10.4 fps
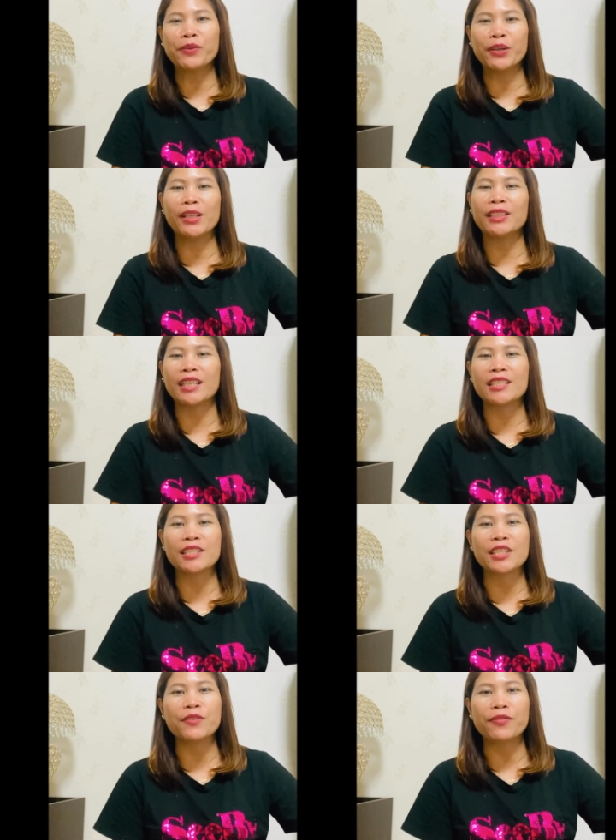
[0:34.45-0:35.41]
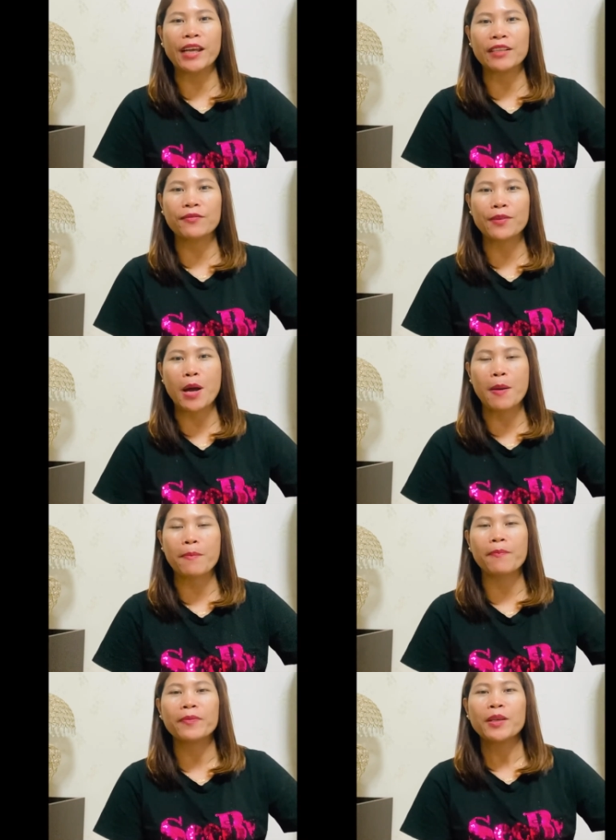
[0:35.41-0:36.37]
world is different
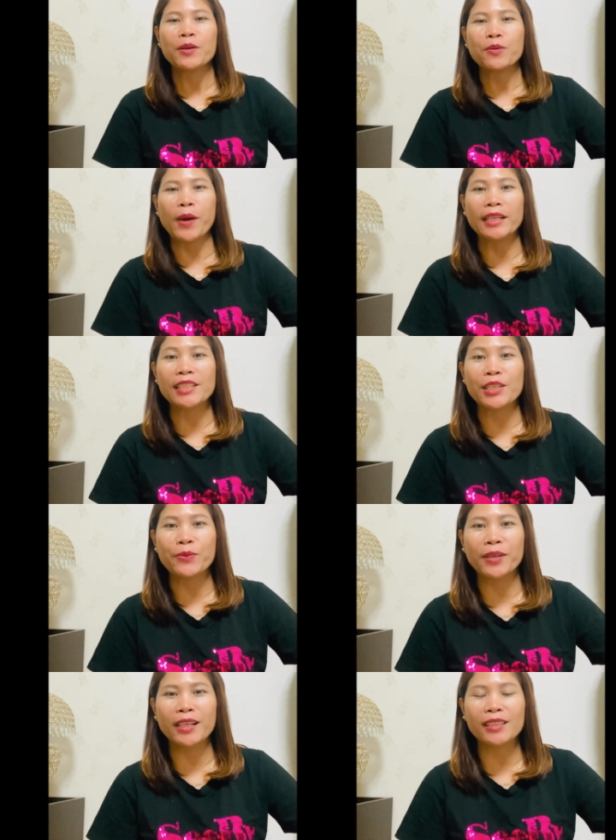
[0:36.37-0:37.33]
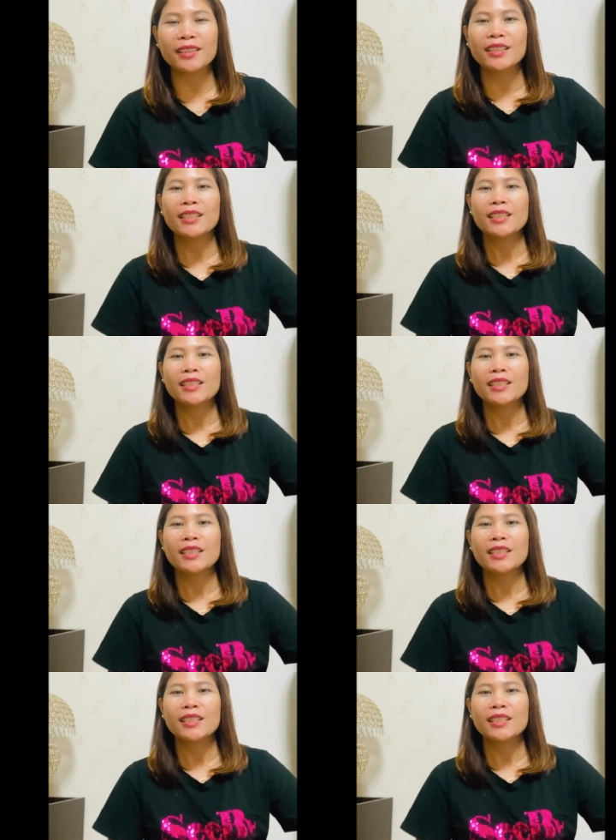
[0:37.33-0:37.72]
from YT world.